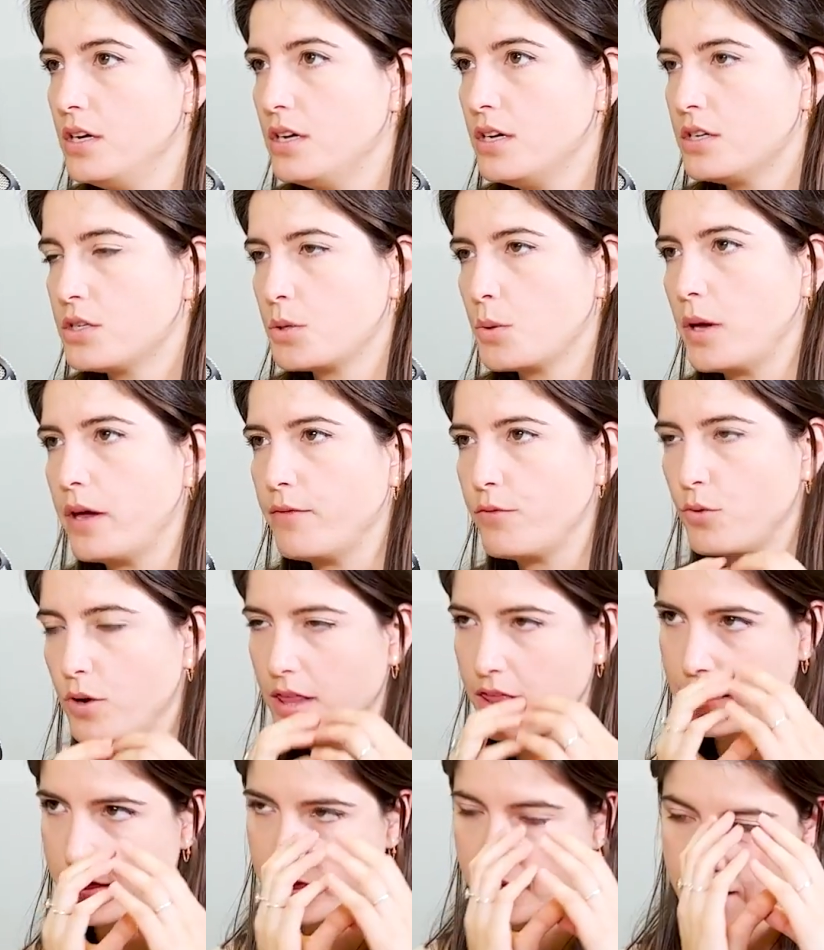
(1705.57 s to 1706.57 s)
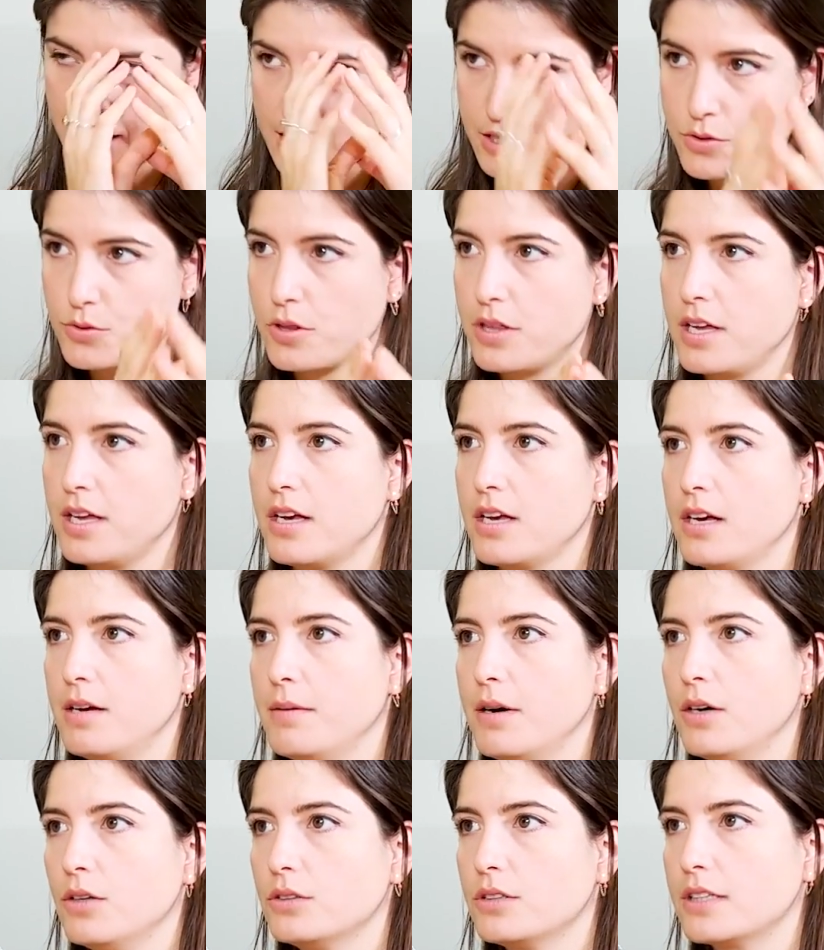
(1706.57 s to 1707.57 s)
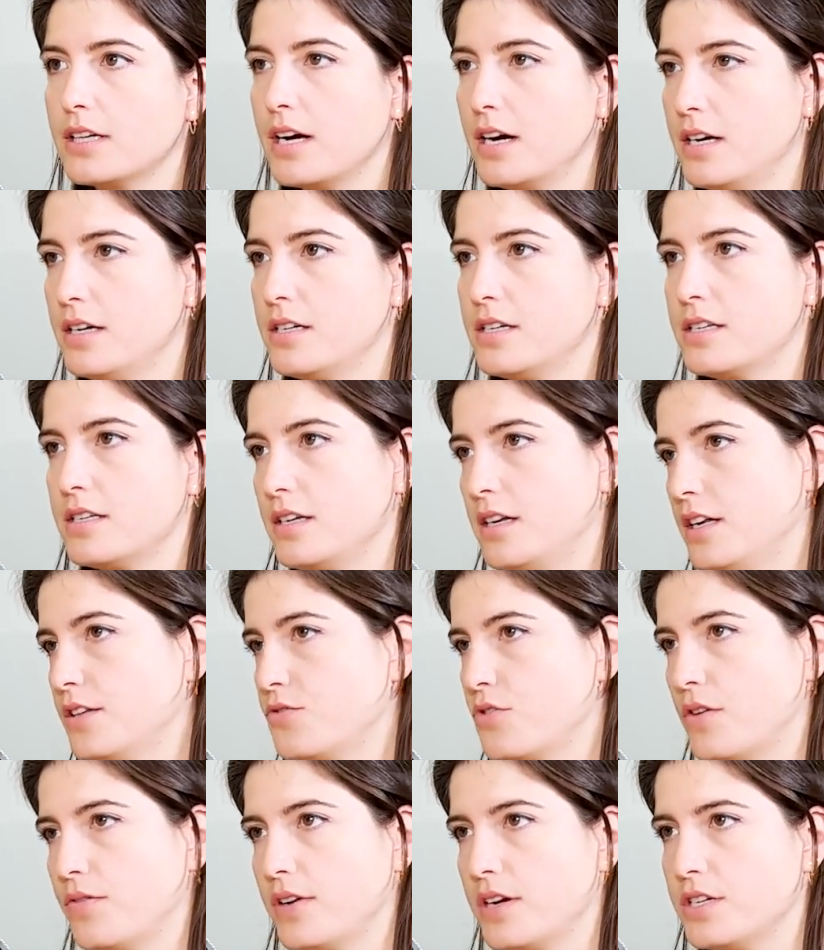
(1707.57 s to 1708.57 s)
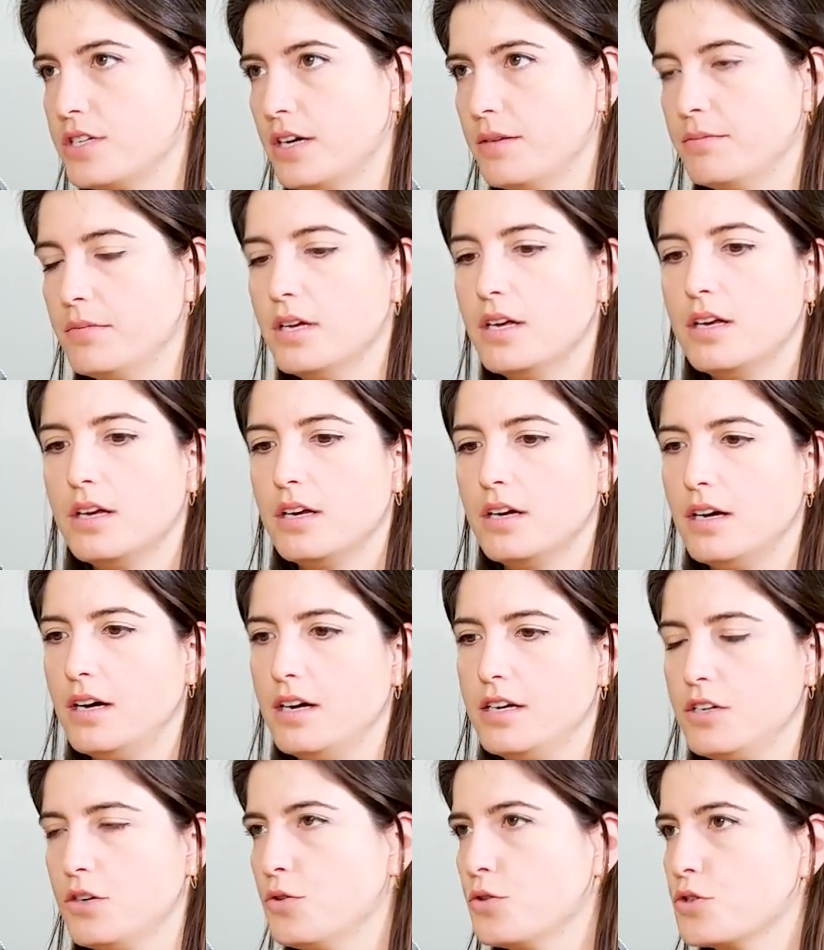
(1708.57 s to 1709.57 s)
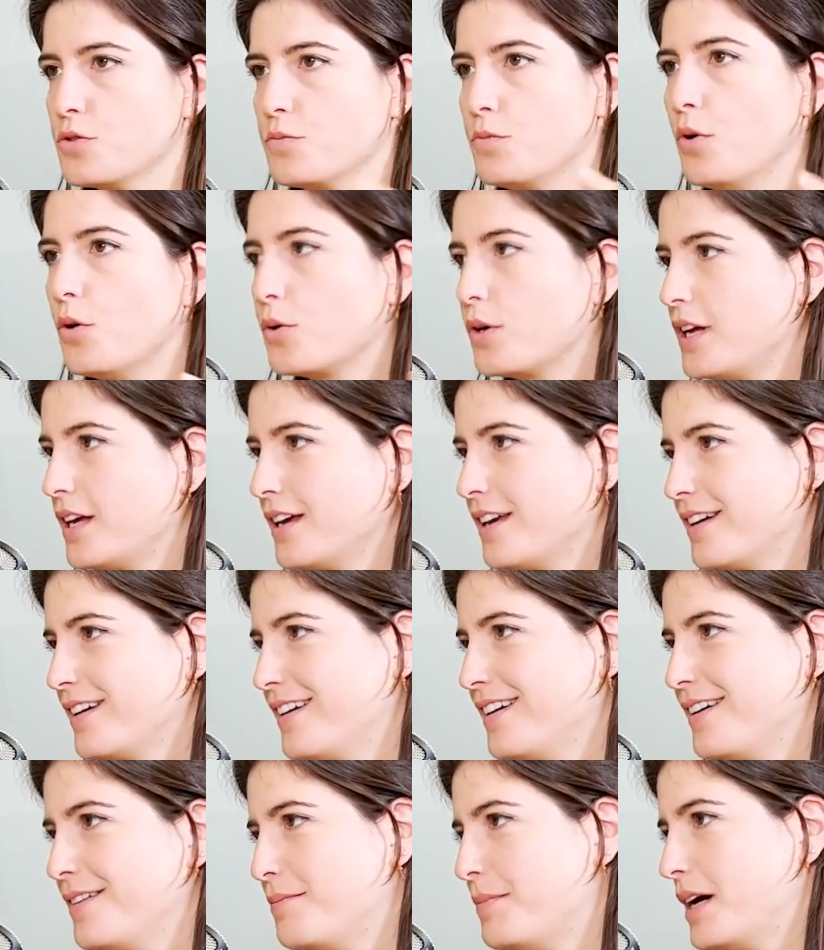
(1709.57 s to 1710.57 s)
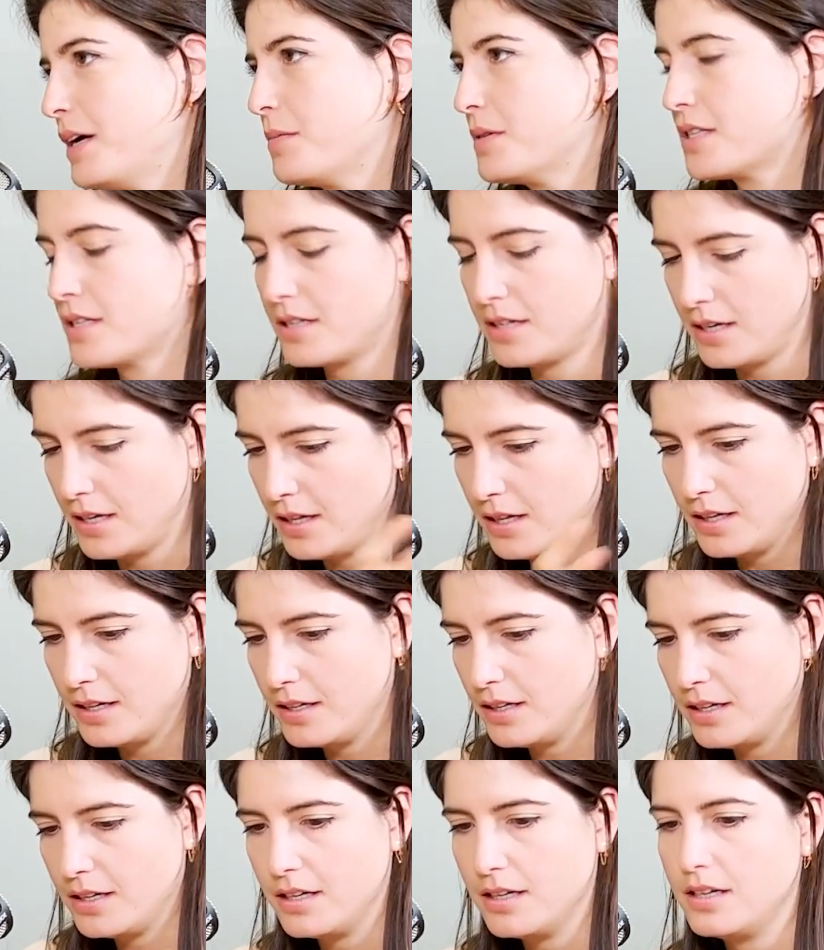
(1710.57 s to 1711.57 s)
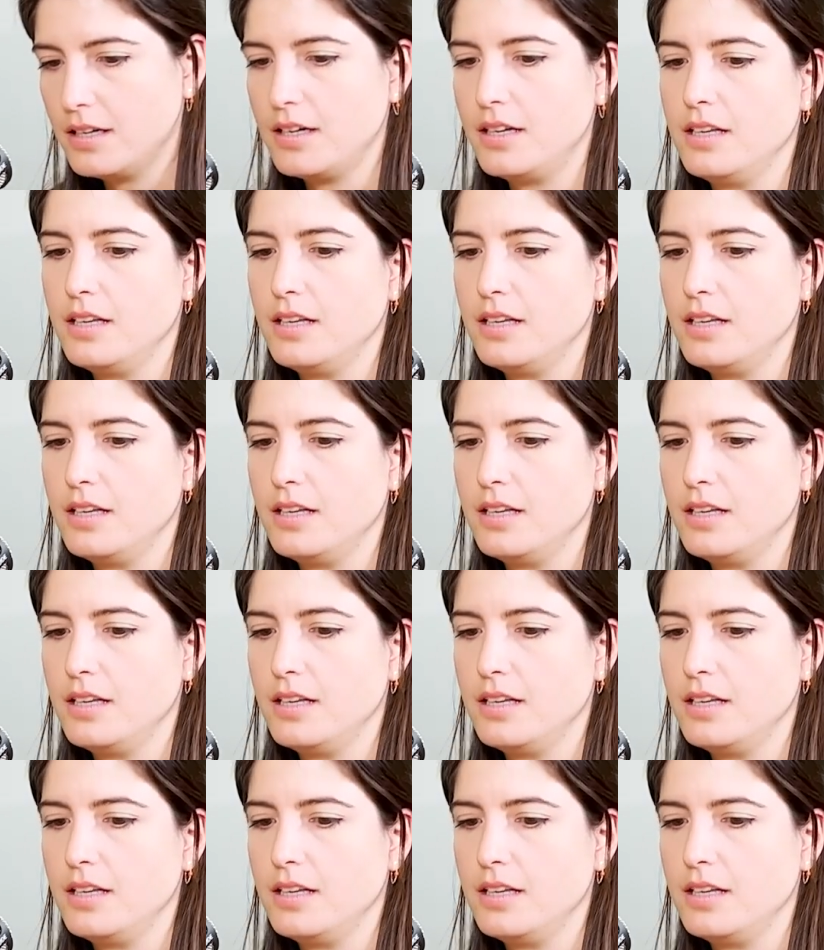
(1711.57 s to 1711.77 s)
So if we tend to think about cars in a traffic jam, or smoking pipes in the